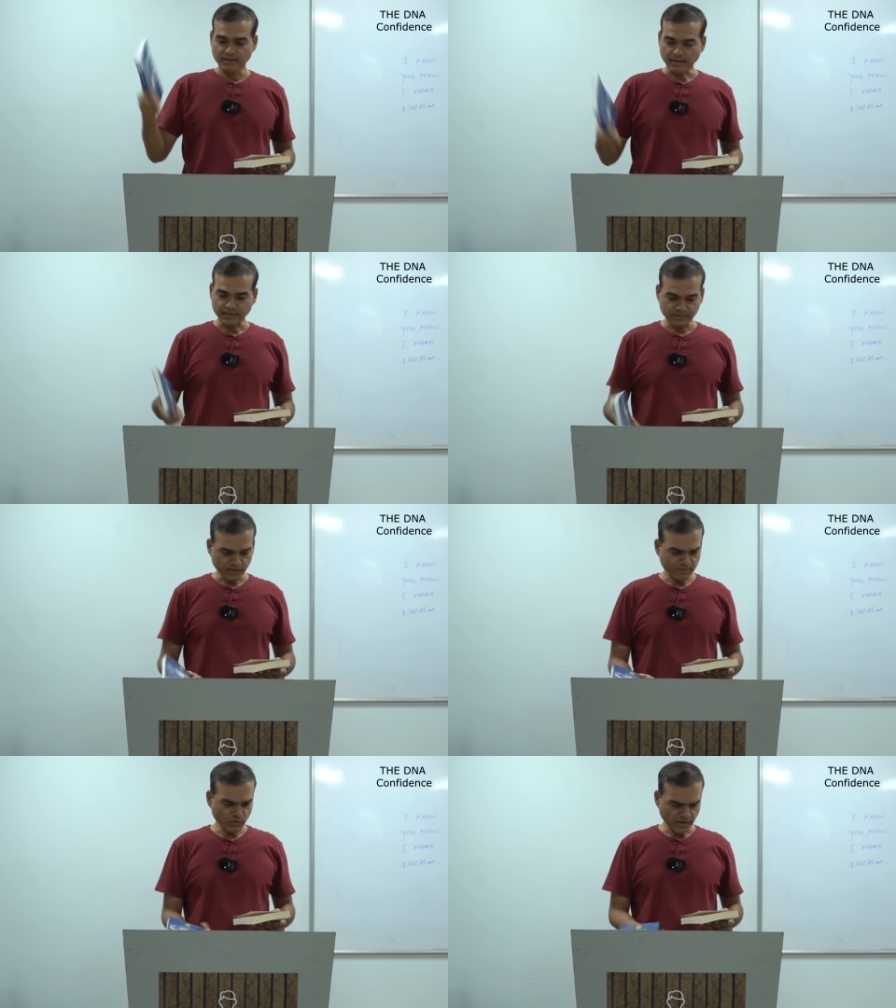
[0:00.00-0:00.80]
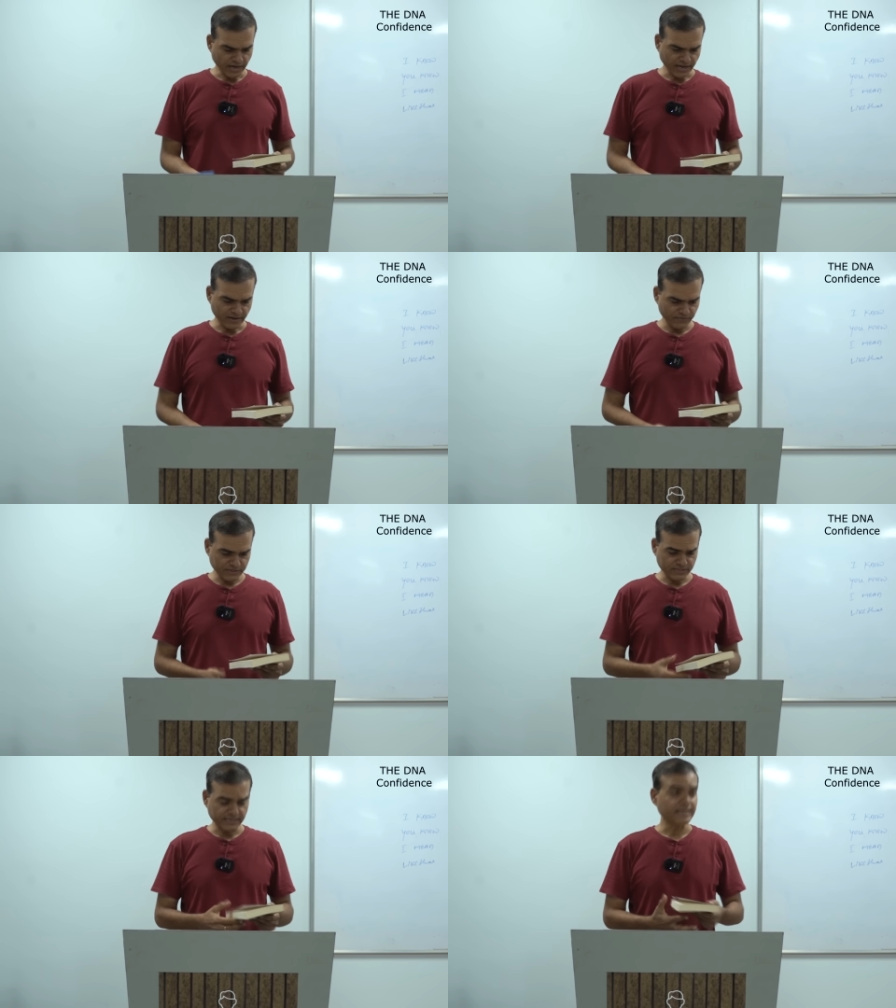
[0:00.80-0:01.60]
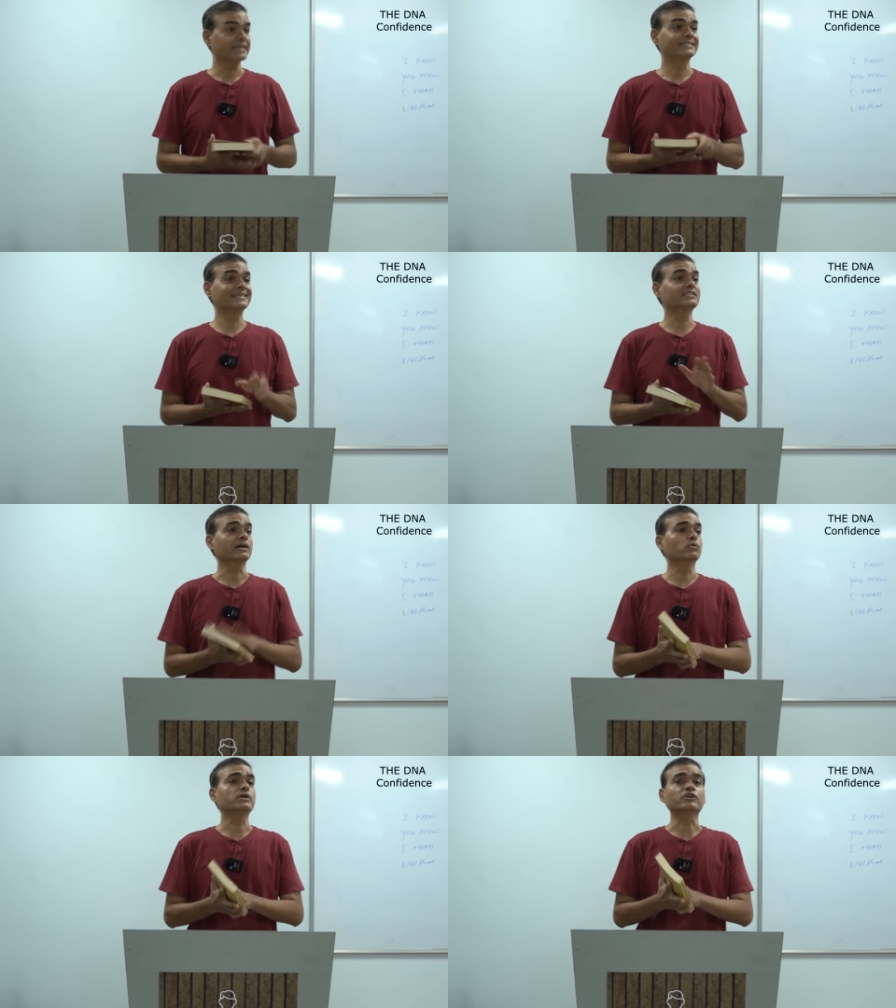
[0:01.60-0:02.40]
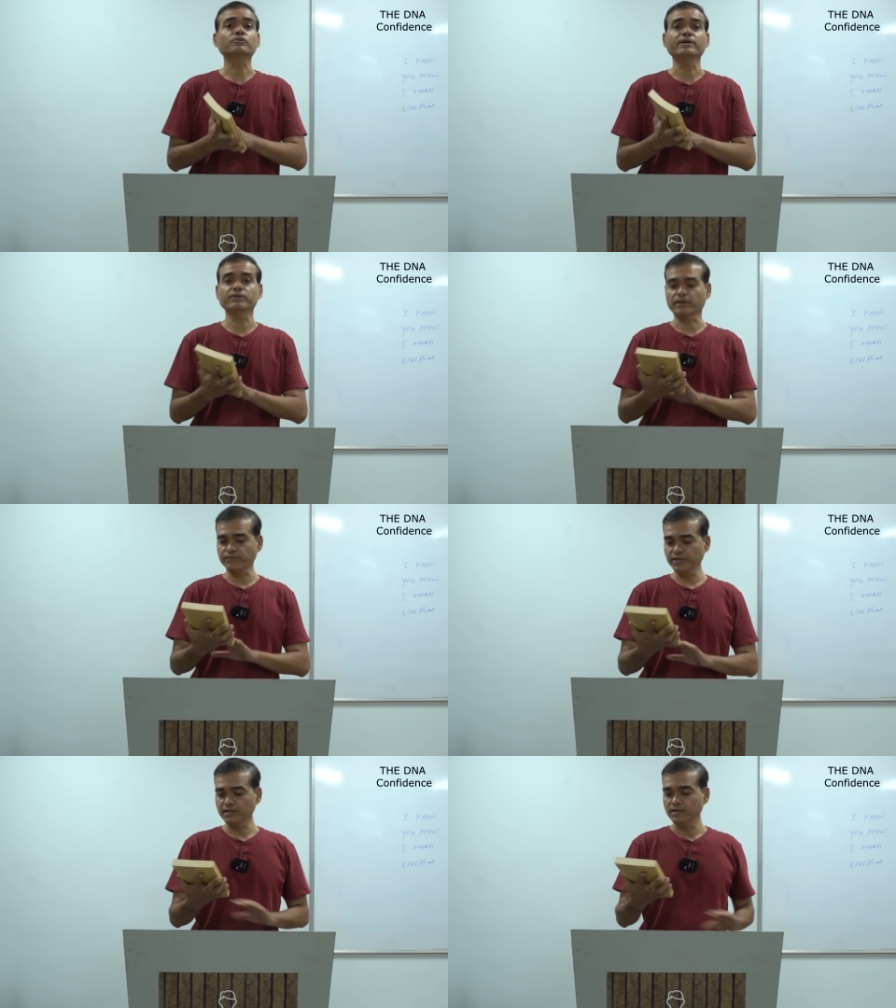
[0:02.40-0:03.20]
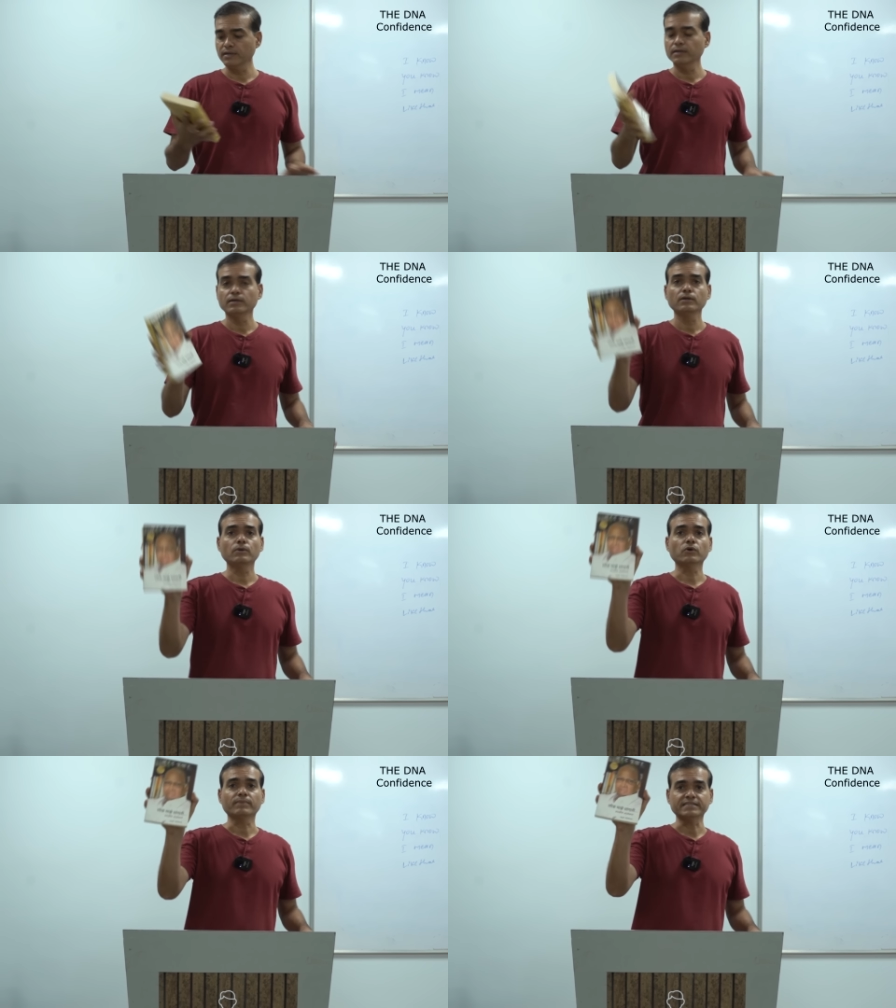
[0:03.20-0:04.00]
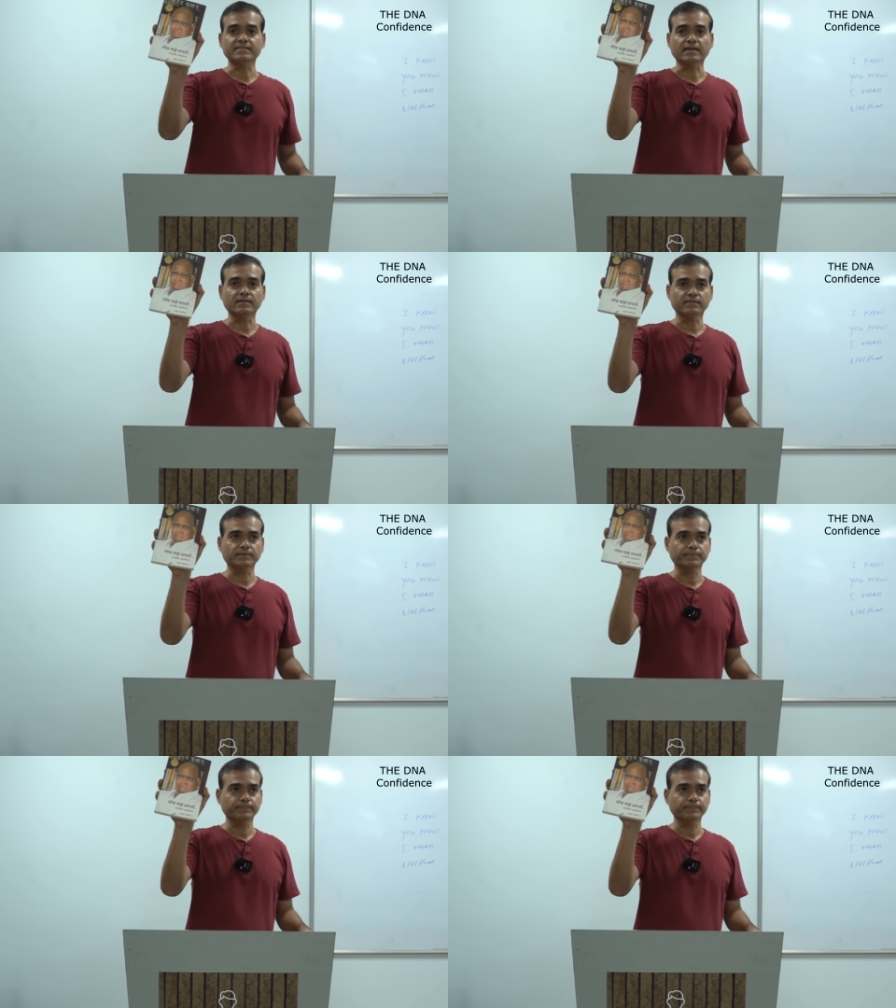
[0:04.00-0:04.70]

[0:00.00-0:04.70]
And third book I have is, it's his own autobiography, Lok Maze Sangati.